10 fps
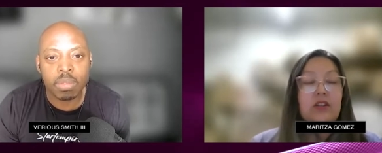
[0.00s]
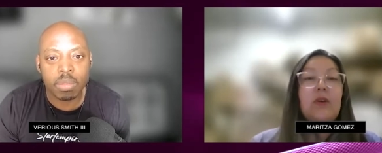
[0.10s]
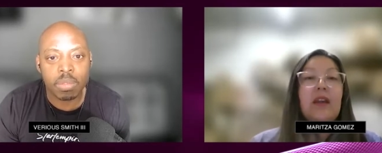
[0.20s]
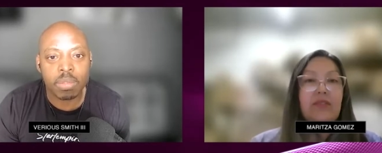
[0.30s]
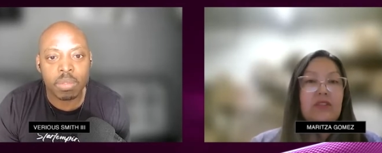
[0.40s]
Speaker 1: to
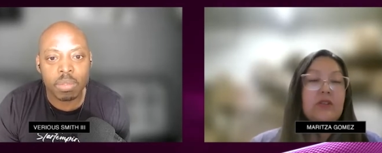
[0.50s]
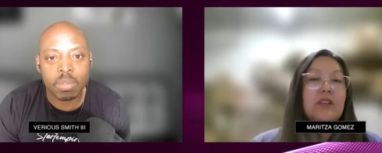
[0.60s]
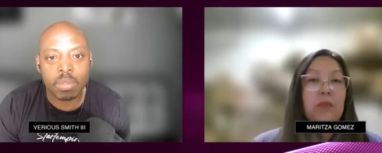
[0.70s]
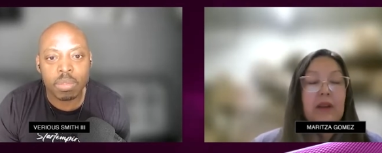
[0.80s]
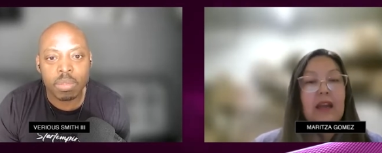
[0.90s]
give to
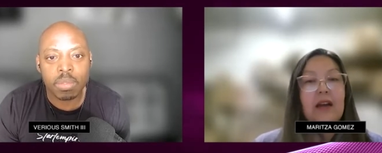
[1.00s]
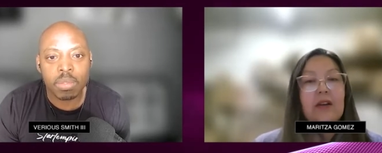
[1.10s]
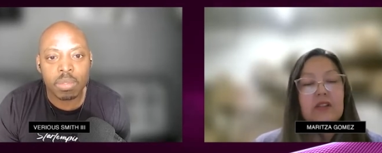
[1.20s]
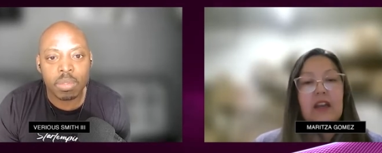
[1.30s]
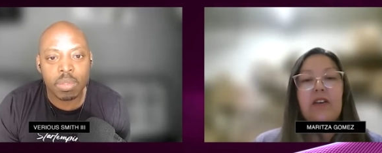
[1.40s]
somebody
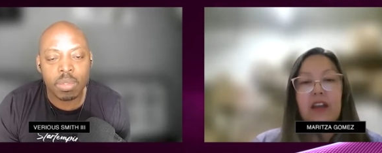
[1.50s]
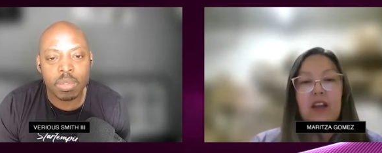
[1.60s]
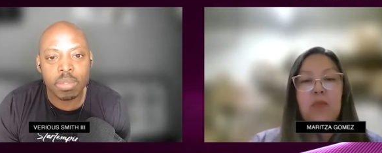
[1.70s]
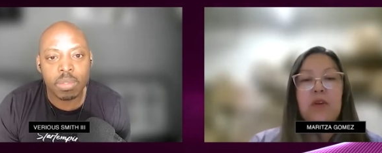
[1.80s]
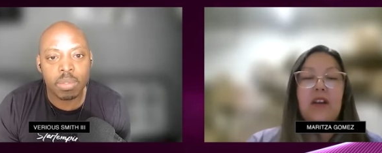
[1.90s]
else here in the
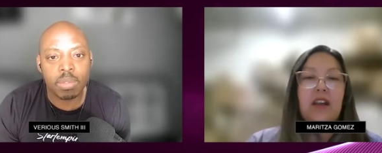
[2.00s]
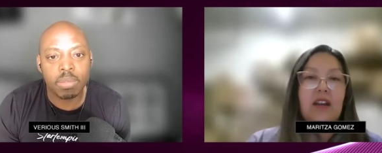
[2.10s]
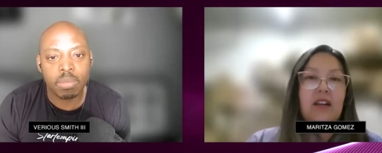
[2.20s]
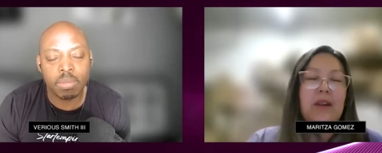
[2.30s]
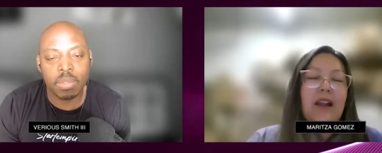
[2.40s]
community.
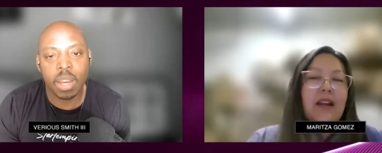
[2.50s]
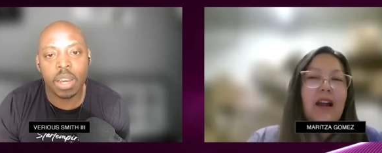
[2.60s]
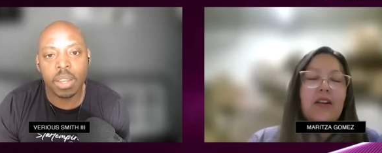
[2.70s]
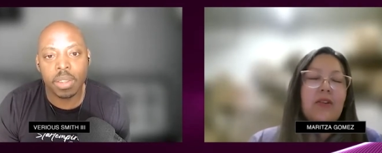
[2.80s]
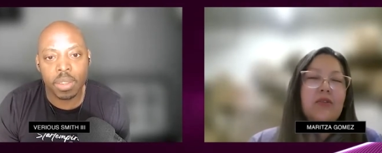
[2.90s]
I mean, nice.
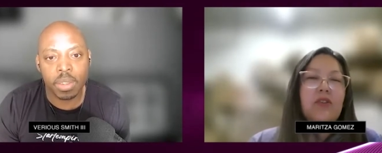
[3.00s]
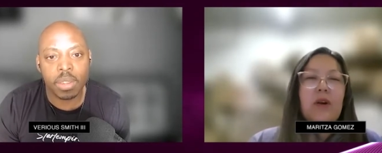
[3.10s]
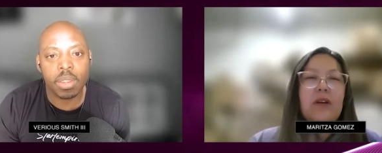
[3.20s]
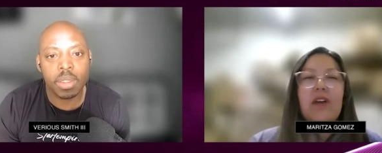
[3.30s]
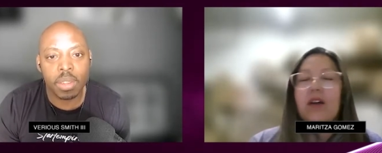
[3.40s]
I, I don't know
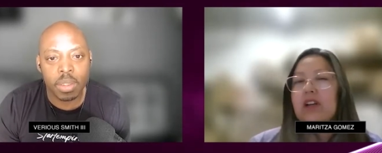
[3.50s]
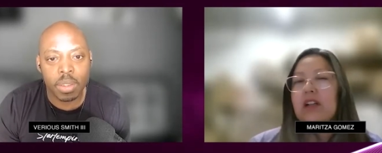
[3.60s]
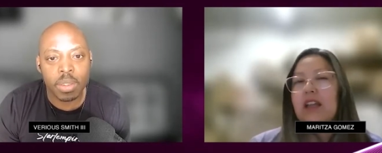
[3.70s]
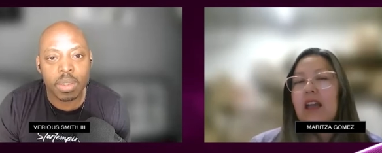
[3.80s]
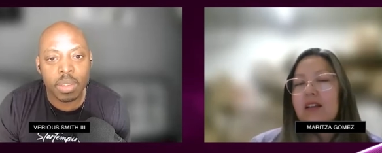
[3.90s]
if that
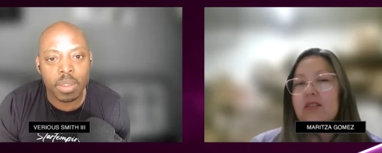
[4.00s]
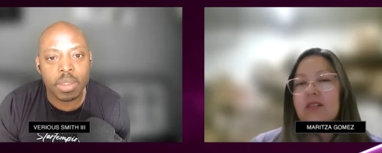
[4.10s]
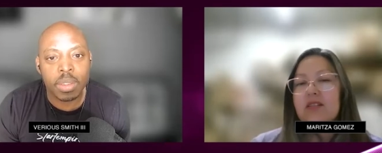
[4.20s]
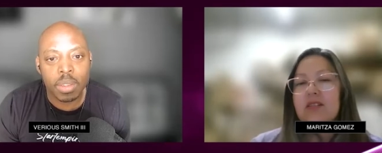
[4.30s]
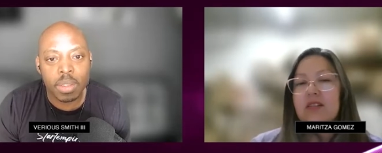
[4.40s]
really
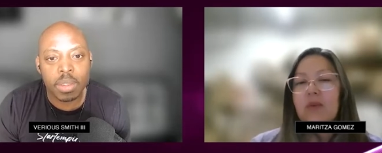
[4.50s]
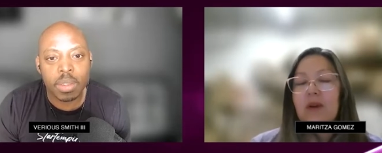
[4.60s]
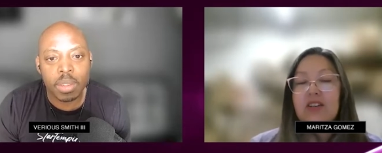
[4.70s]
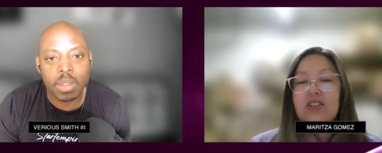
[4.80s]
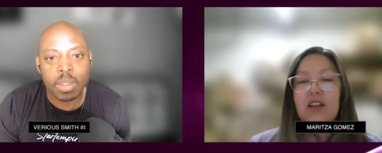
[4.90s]
answers the
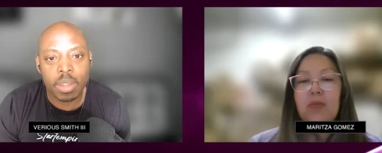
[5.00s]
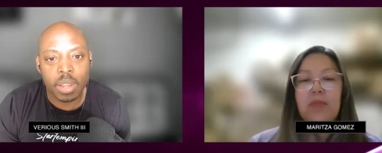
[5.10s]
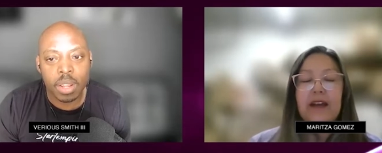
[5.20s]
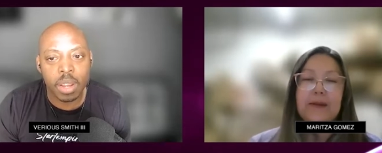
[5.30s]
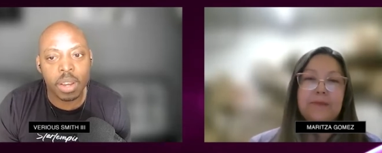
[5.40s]
question,
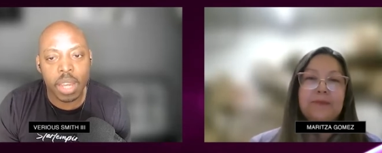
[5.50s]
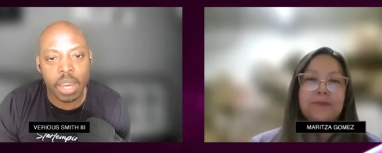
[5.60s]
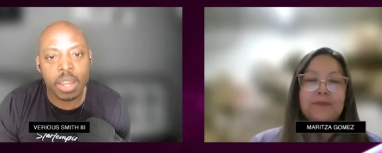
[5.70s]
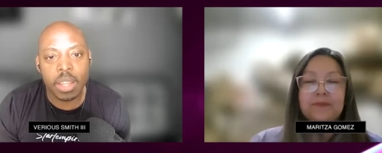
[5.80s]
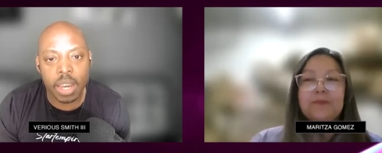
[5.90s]
but oh yeah,
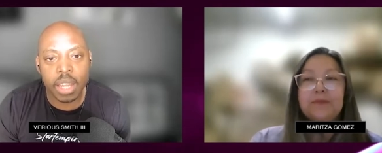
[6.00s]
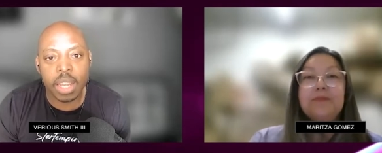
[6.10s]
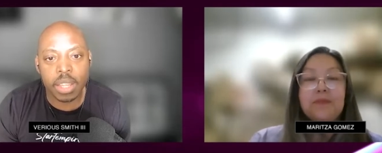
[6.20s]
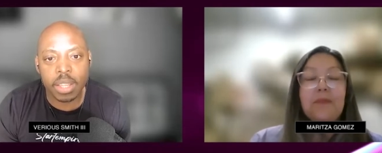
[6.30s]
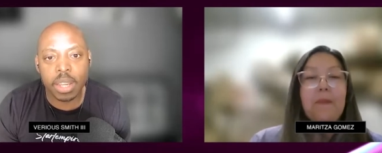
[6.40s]
Speaker 2: yeah,
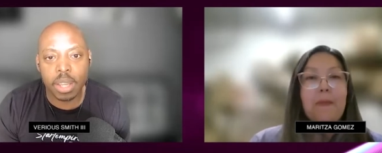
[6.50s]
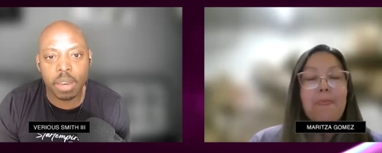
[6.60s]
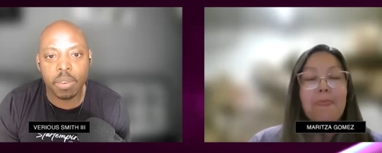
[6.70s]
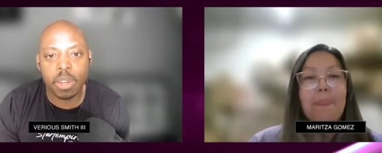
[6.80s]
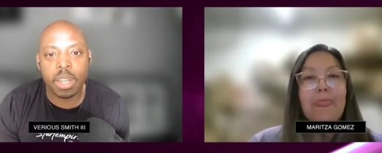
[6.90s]
that's that's
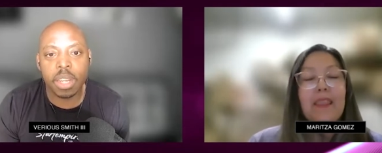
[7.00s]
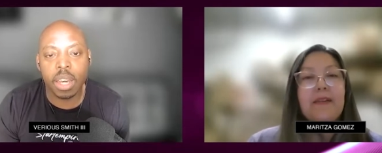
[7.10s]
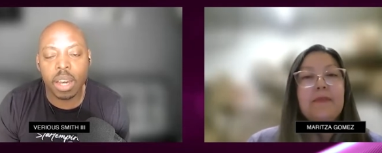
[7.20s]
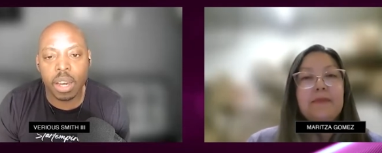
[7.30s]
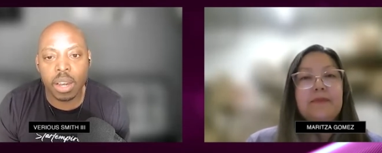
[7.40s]
definitely
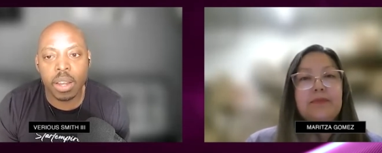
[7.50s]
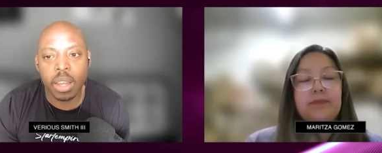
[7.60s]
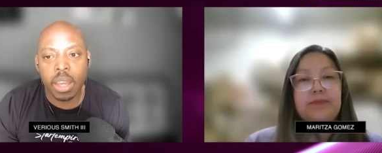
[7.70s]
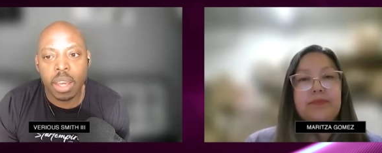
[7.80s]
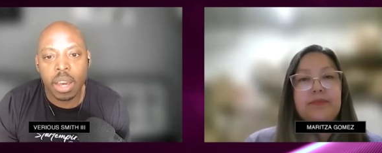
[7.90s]
uh,
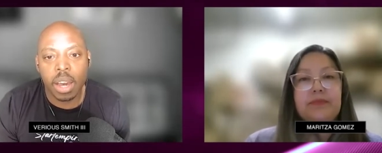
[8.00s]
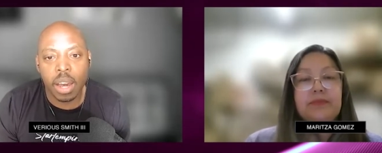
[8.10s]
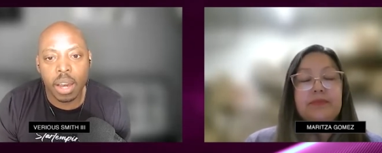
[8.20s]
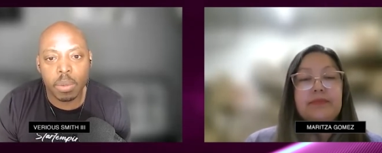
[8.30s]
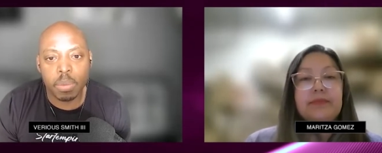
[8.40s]

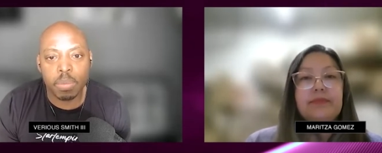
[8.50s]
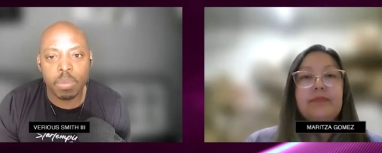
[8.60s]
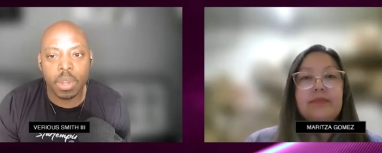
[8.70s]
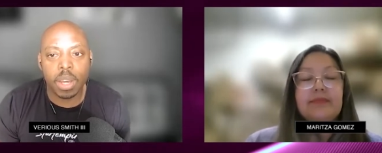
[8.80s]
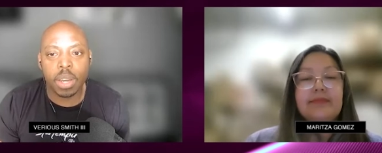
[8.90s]
uh,
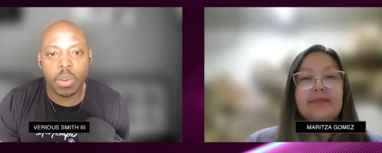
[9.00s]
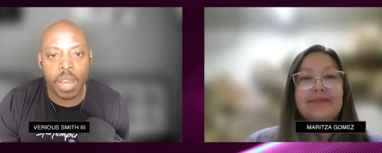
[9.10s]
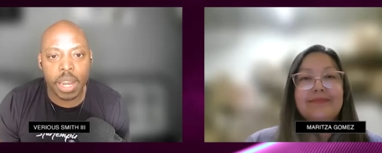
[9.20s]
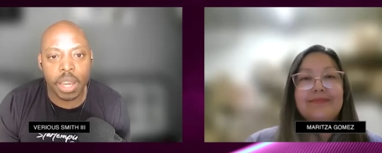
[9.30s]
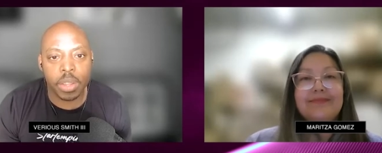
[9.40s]
a
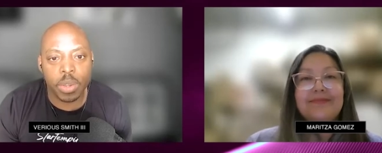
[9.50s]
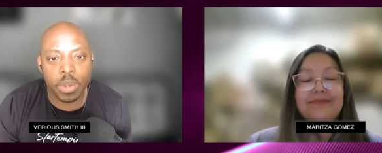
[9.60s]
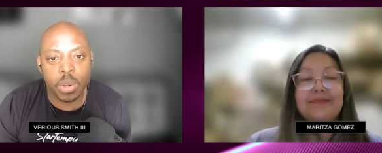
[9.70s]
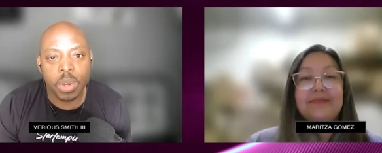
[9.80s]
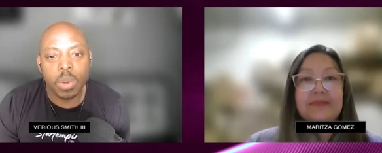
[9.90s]
great
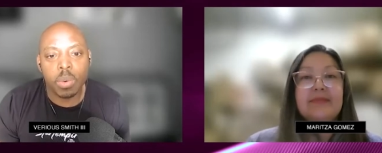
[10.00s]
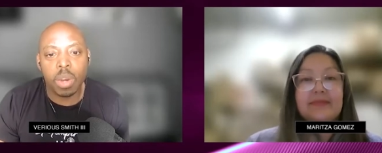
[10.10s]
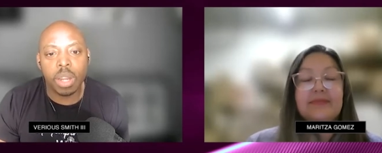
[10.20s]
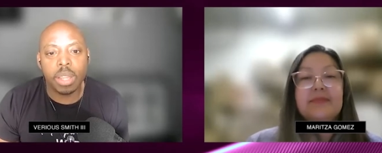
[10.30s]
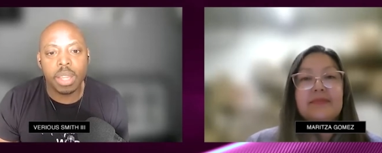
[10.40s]
answer. One
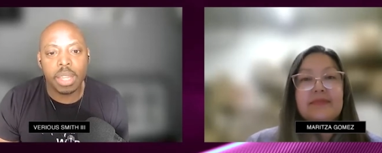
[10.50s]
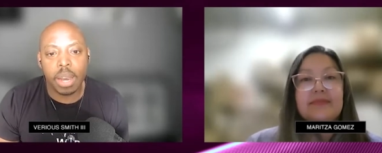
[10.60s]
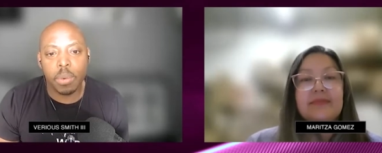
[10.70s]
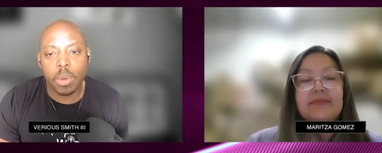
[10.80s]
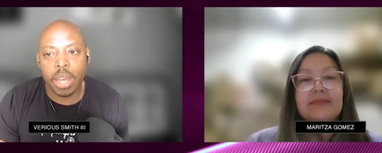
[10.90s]
of the things I
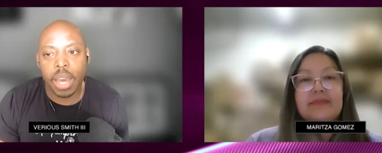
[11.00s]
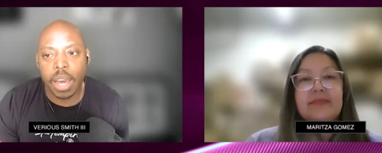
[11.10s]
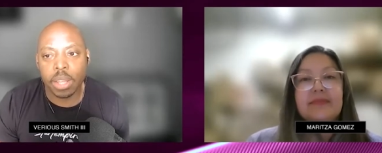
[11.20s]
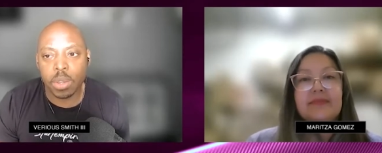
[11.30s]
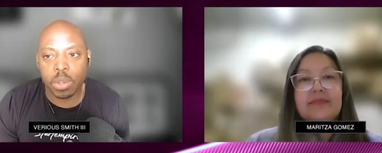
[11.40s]
want to ask you as